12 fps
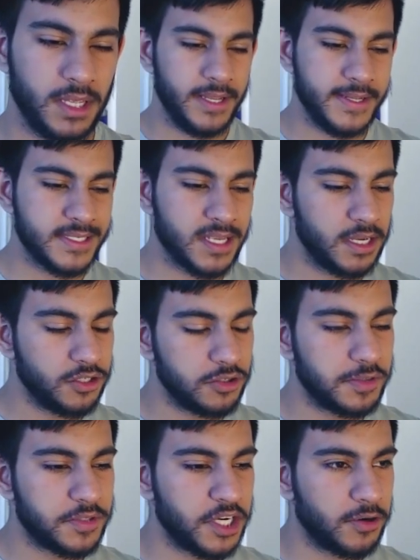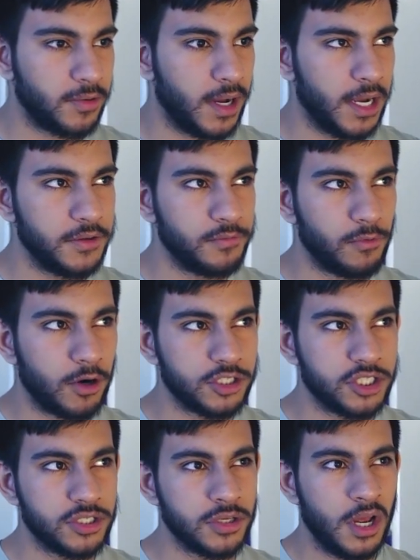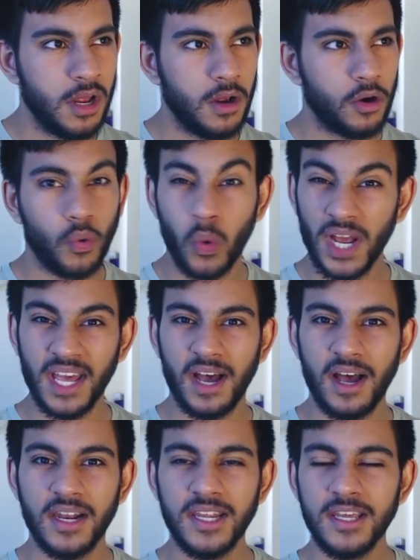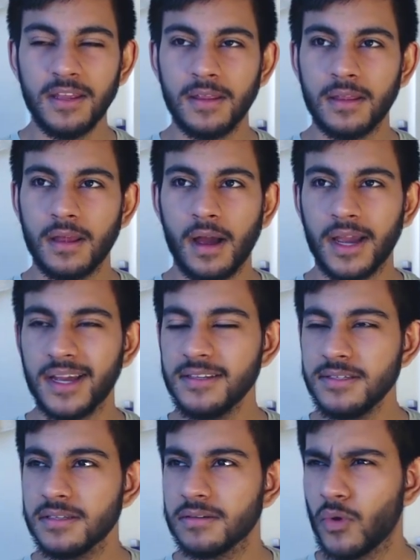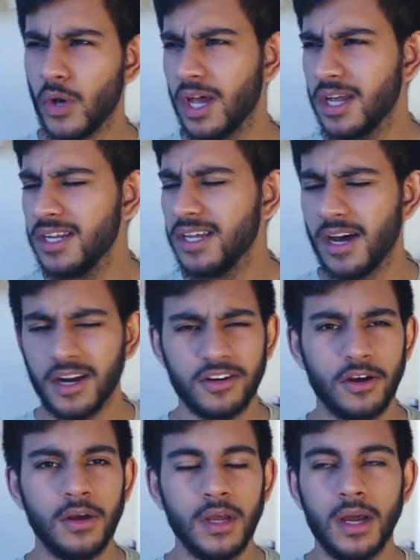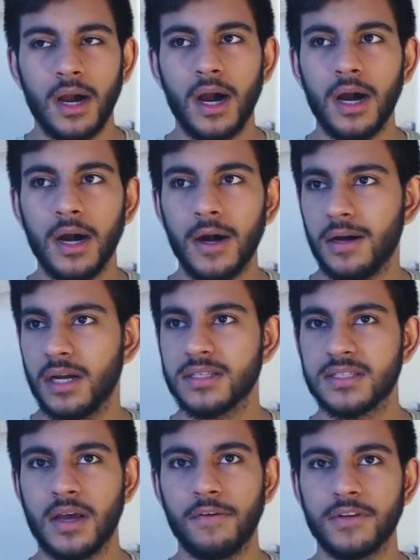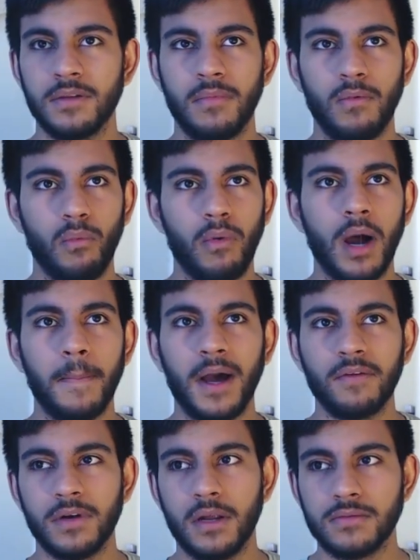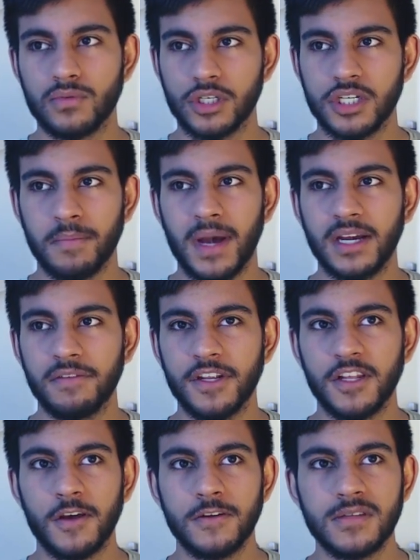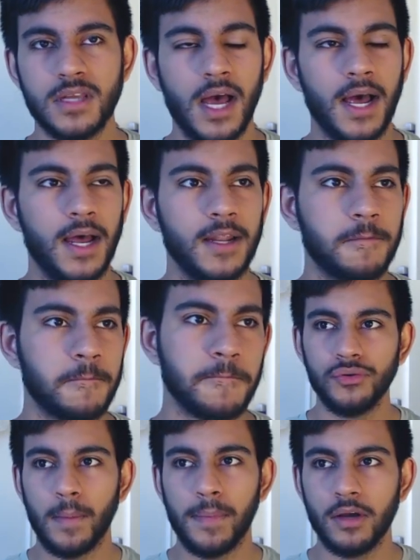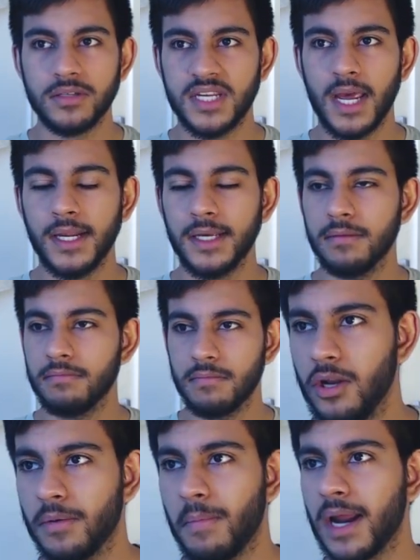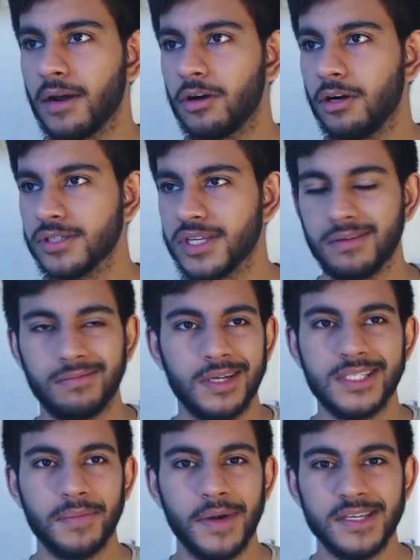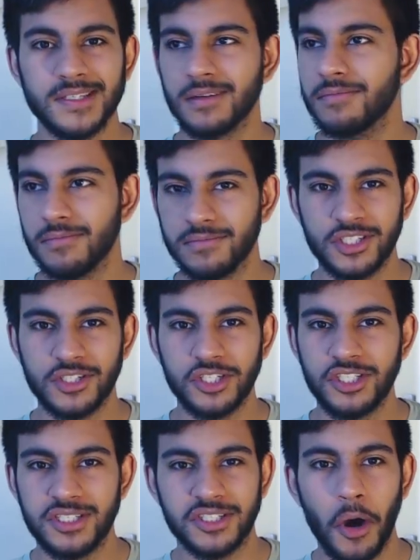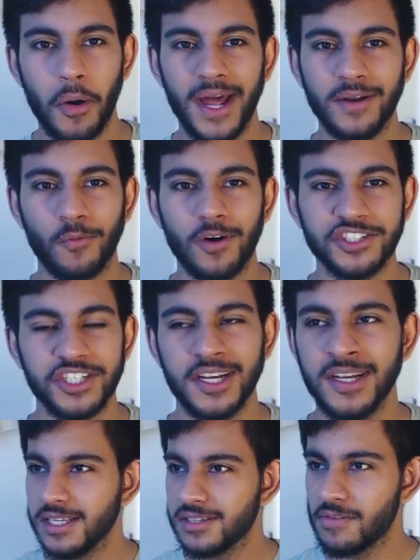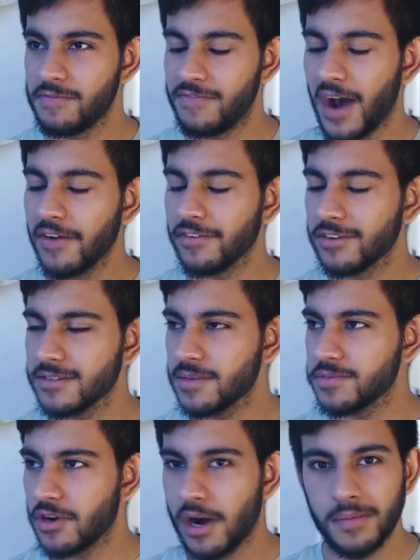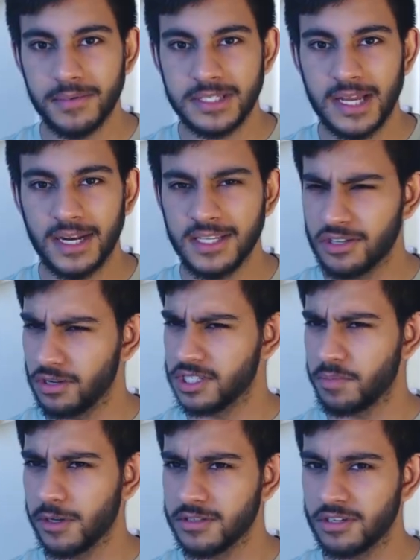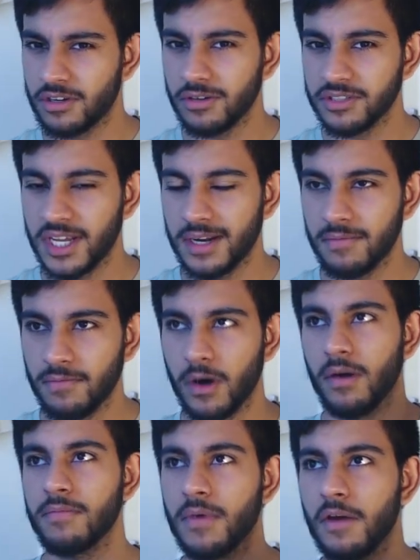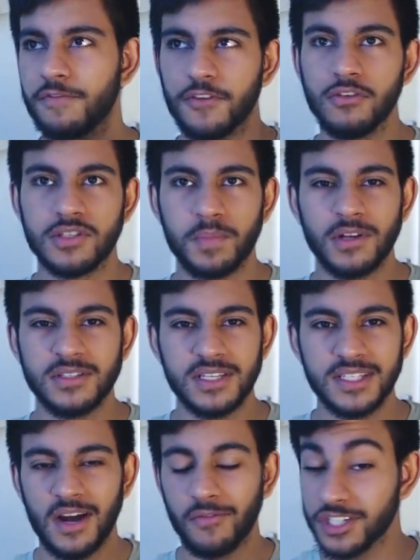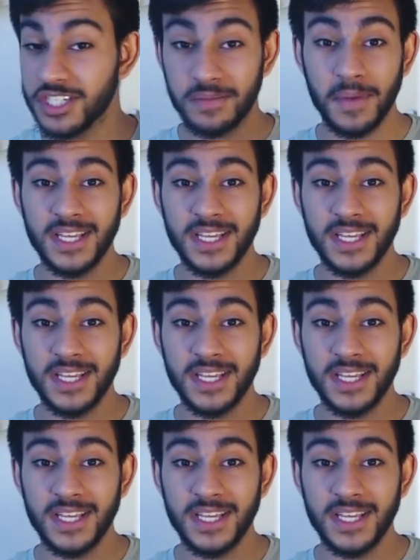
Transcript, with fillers: He's a YouTube channel I watched quite early. I guess quite early. I don't know. Uh, I discovered him a while back when I was watching manga videos. And dude uploads daily a lot of manga content. It's amazing. Just just go ahead and watch it. He's on five hundred subscribers and he's doing sponsored content. Well, a few sponsors now, which is